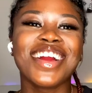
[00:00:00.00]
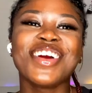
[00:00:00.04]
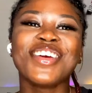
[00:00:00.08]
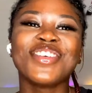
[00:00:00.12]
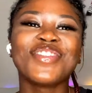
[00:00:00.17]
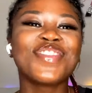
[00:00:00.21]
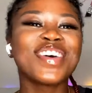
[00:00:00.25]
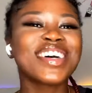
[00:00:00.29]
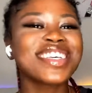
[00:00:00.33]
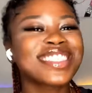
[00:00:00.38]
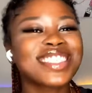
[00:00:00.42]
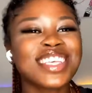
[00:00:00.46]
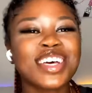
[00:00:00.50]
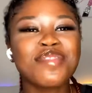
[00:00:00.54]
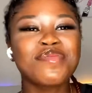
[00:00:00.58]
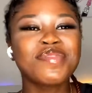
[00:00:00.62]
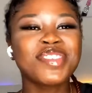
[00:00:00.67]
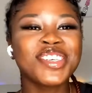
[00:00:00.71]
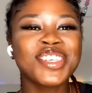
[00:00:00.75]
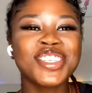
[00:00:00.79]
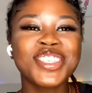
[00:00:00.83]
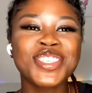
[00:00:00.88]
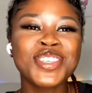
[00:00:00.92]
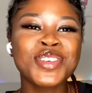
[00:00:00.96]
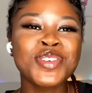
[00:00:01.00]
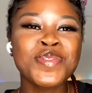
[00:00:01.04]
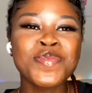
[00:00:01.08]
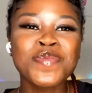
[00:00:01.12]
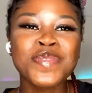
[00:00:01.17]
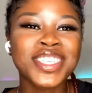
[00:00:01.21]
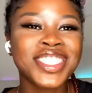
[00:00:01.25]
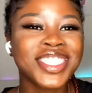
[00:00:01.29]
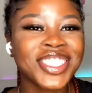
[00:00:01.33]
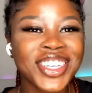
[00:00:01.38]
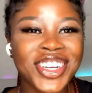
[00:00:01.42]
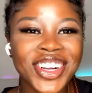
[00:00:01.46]
What's up, YouTube?
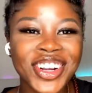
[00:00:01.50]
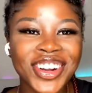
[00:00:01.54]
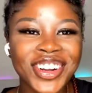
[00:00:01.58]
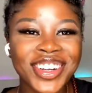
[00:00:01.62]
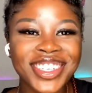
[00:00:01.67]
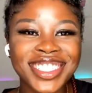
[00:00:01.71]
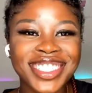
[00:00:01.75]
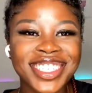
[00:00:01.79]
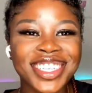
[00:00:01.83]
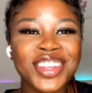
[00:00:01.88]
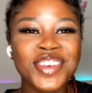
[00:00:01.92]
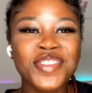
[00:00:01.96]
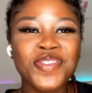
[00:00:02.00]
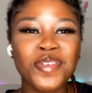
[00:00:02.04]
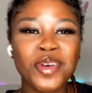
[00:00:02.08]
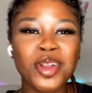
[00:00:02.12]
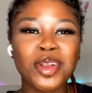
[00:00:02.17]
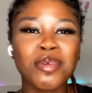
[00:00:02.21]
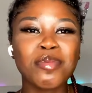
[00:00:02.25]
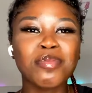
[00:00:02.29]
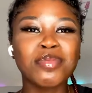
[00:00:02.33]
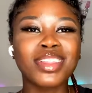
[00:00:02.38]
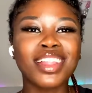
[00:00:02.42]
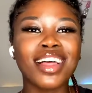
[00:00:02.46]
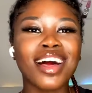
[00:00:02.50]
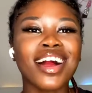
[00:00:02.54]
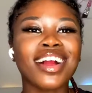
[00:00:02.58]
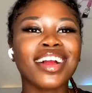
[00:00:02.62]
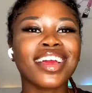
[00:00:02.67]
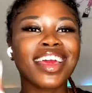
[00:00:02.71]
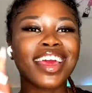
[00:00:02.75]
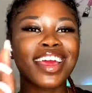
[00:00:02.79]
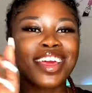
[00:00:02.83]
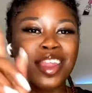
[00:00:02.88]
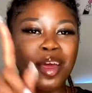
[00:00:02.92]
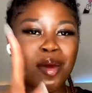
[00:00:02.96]
It's your girl Jenyfromdablok,
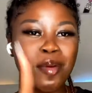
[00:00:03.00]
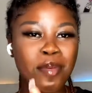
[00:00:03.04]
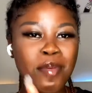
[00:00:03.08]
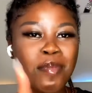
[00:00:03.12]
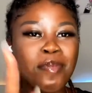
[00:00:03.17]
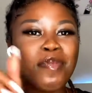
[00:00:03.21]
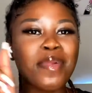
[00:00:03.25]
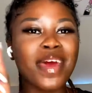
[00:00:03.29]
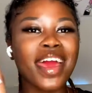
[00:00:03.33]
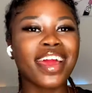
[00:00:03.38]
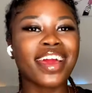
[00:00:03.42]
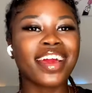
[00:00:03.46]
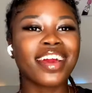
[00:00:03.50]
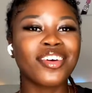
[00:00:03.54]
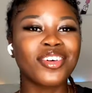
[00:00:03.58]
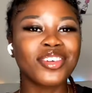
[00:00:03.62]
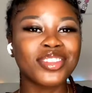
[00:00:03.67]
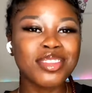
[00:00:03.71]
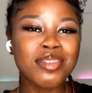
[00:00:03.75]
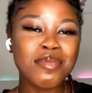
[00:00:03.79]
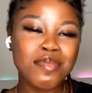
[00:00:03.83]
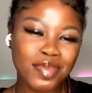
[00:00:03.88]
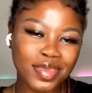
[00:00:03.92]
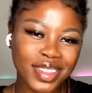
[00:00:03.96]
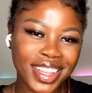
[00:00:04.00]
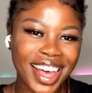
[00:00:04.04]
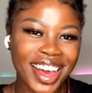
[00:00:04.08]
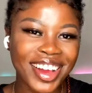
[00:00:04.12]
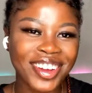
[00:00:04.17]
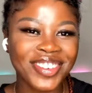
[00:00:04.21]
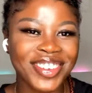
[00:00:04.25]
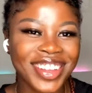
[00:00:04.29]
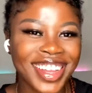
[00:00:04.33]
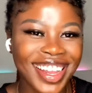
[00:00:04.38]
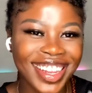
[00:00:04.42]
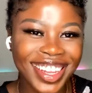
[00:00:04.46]
and I'm back on the
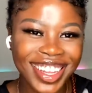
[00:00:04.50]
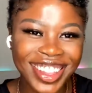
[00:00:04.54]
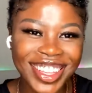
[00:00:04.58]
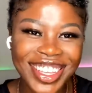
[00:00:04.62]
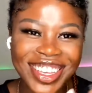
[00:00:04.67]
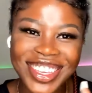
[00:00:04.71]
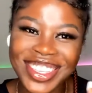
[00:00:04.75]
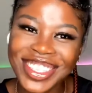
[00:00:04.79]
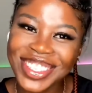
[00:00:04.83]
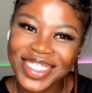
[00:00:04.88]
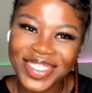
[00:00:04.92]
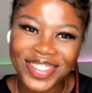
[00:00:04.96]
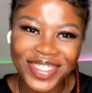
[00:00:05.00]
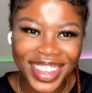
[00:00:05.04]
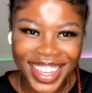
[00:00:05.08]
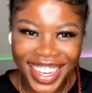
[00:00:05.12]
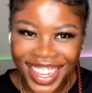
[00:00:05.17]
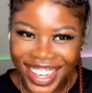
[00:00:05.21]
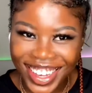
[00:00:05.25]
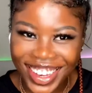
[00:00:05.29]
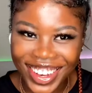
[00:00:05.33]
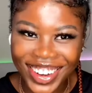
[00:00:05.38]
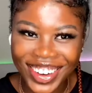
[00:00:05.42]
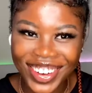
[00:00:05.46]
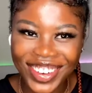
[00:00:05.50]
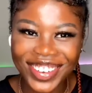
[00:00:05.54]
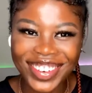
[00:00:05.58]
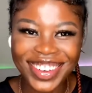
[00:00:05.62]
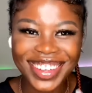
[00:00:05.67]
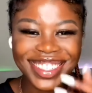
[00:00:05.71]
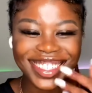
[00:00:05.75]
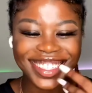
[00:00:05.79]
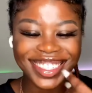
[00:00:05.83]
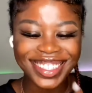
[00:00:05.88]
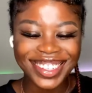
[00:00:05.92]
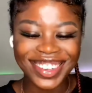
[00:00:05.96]
block with another YouTube video
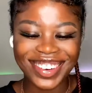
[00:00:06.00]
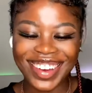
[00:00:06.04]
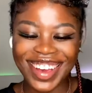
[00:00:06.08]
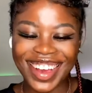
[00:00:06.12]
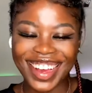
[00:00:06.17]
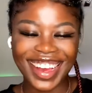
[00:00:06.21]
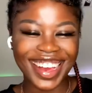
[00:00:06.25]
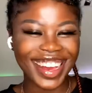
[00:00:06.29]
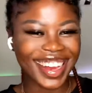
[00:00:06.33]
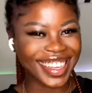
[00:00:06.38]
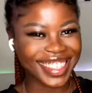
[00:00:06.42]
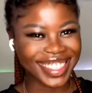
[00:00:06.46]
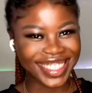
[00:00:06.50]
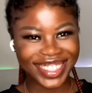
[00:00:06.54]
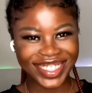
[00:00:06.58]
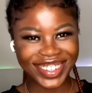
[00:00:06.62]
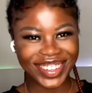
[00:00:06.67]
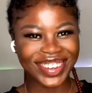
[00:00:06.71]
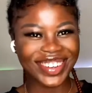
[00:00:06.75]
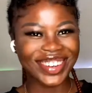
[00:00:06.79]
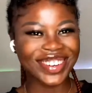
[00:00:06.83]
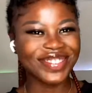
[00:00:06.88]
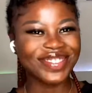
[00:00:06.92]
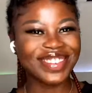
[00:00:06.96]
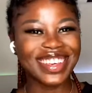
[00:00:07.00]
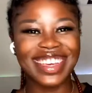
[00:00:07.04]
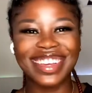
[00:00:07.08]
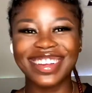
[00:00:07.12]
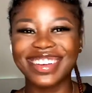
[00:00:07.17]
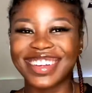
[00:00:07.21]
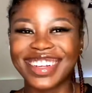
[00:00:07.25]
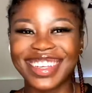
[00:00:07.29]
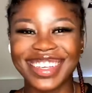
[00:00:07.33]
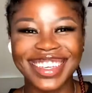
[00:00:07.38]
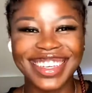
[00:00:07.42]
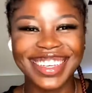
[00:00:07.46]
because you know I got y'all,
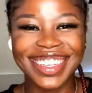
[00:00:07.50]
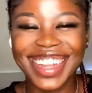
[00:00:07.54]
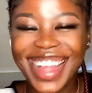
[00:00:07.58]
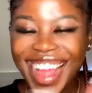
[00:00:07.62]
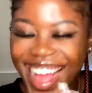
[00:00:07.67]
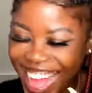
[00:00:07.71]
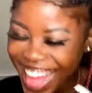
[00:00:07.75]
period.